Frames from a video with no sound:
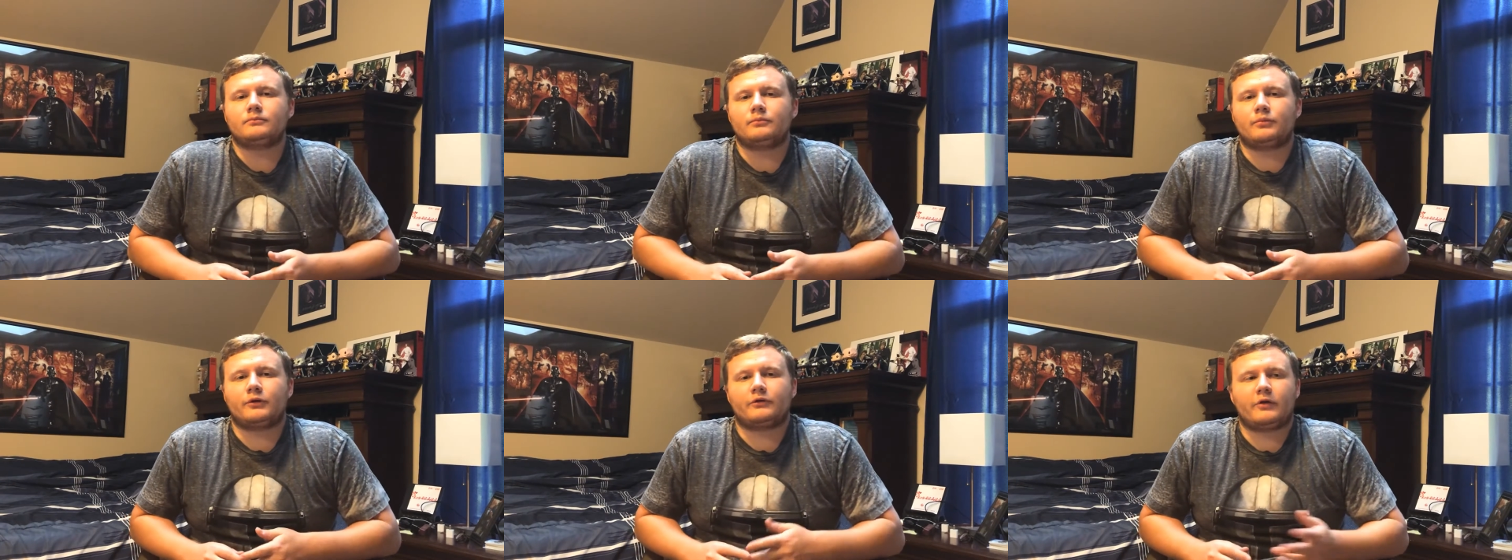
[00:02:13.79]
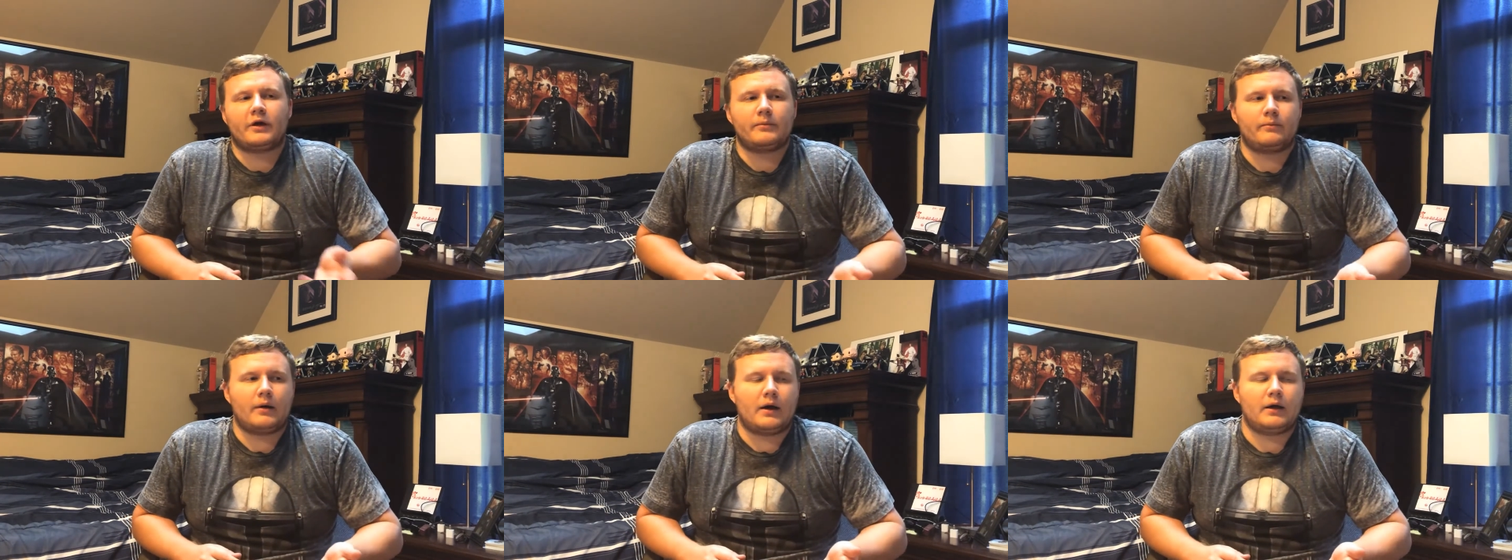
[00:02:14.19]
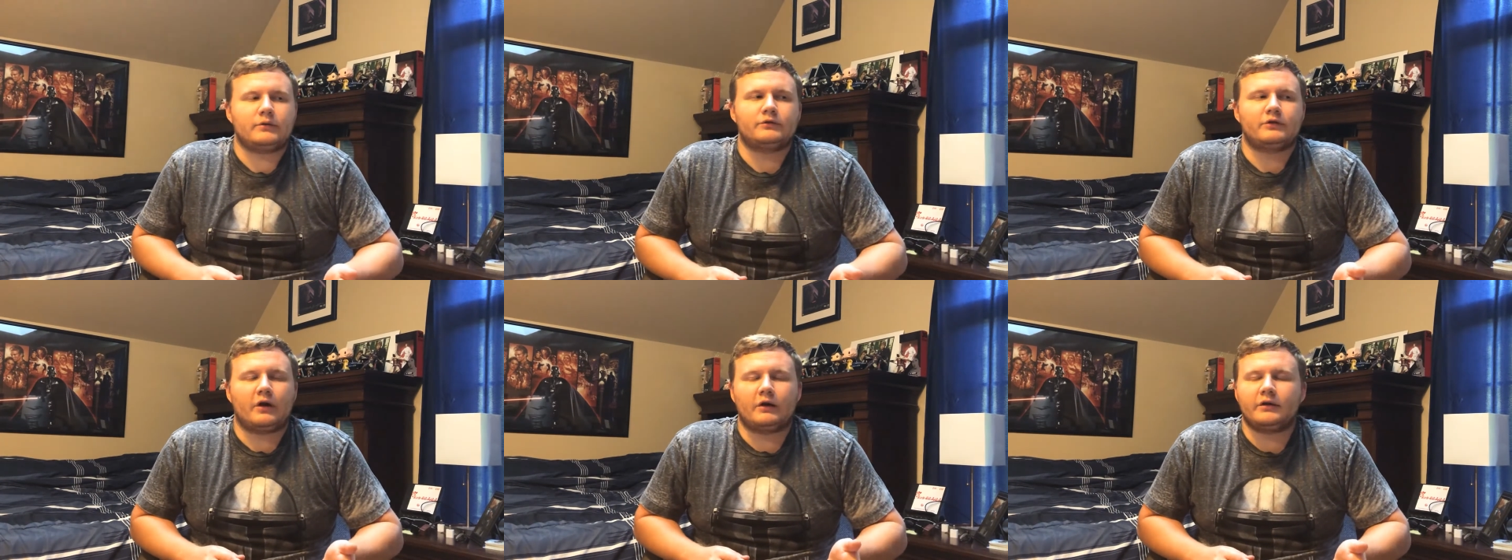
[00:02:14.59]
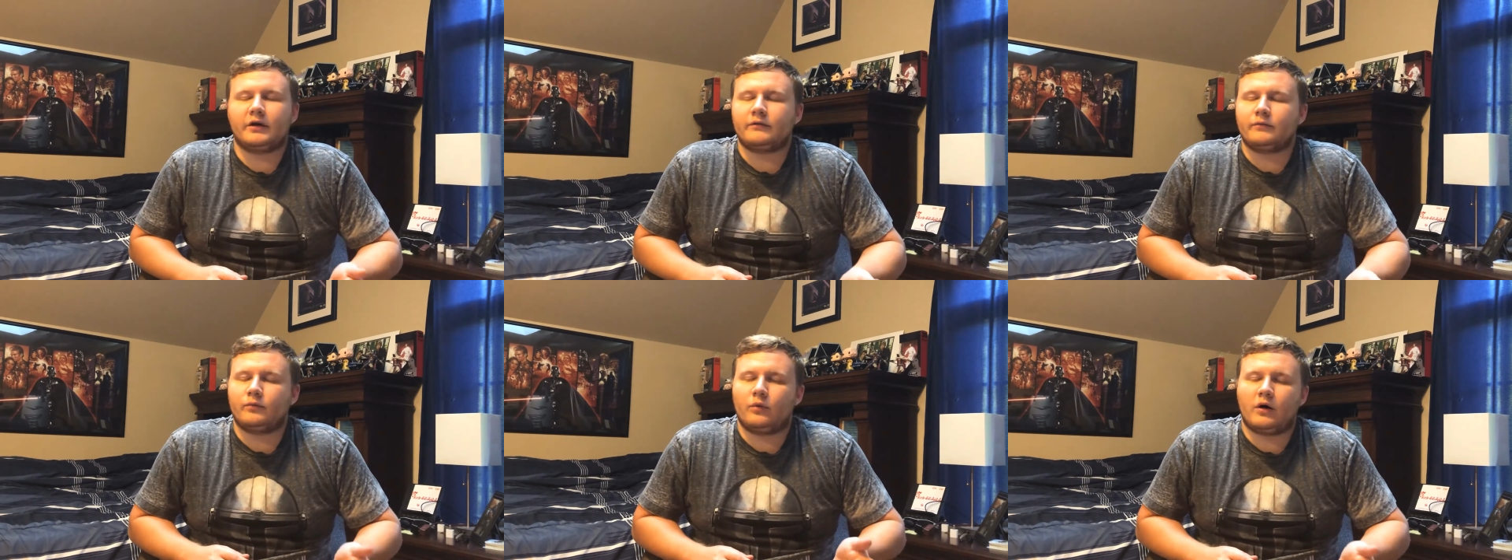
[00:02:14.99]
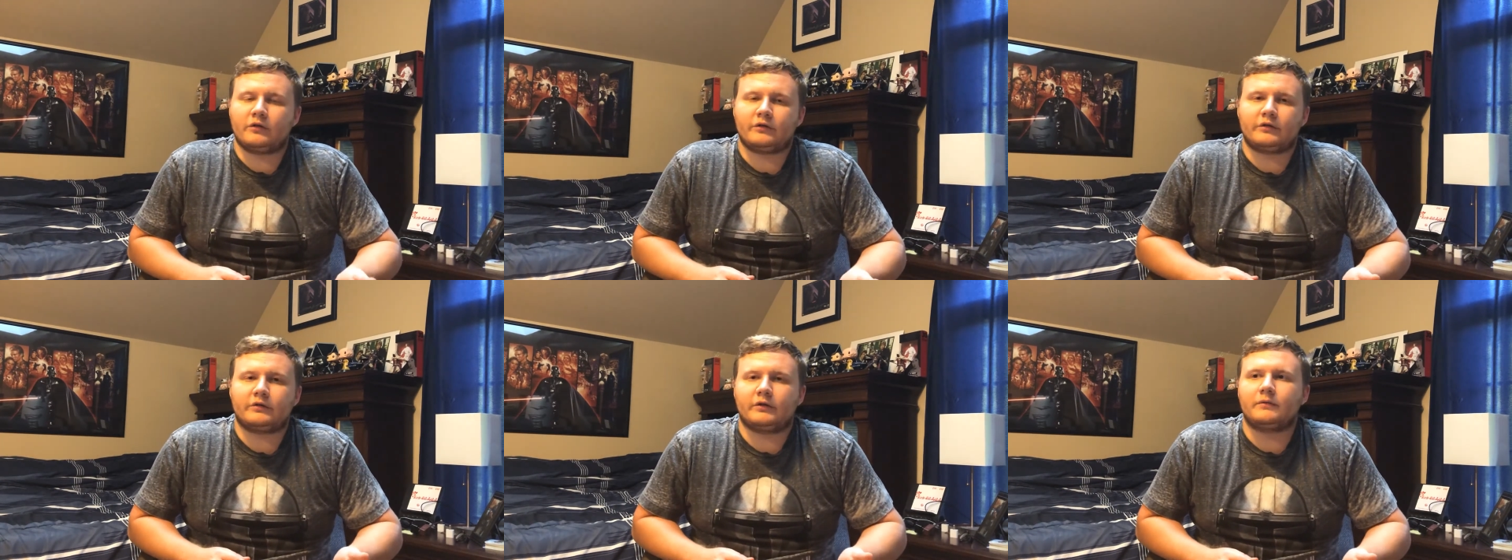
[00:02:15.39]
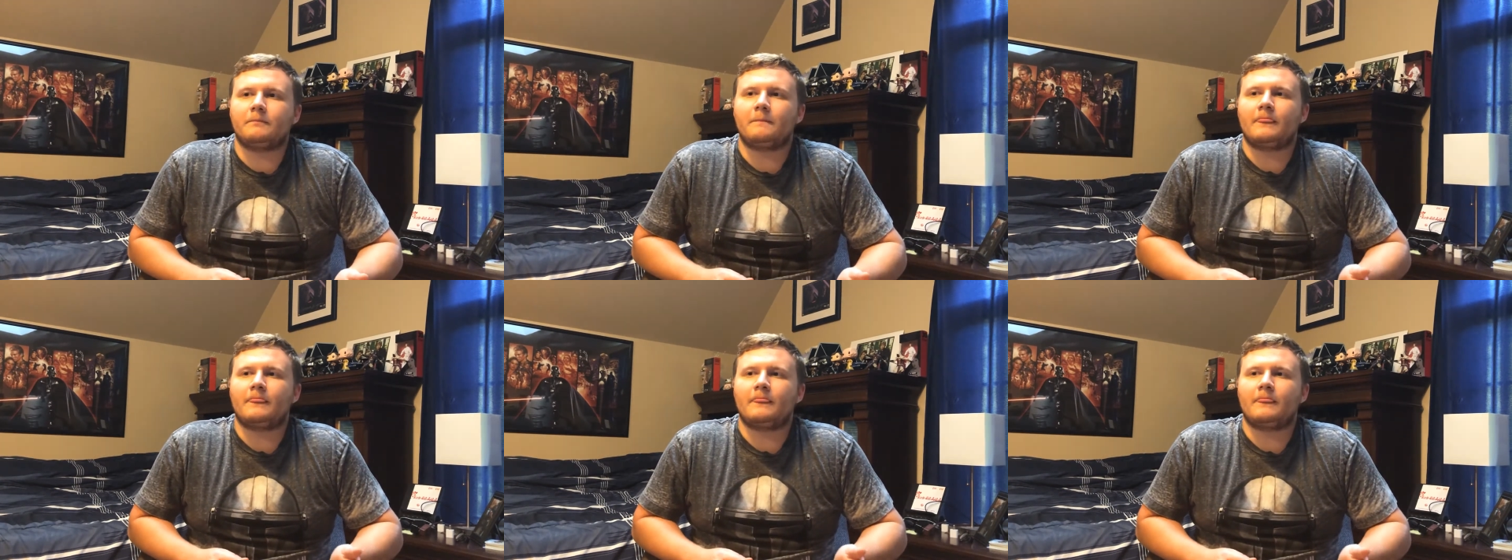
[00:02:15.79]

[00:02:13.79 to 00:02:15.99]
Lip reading: portrayed by John David Washington,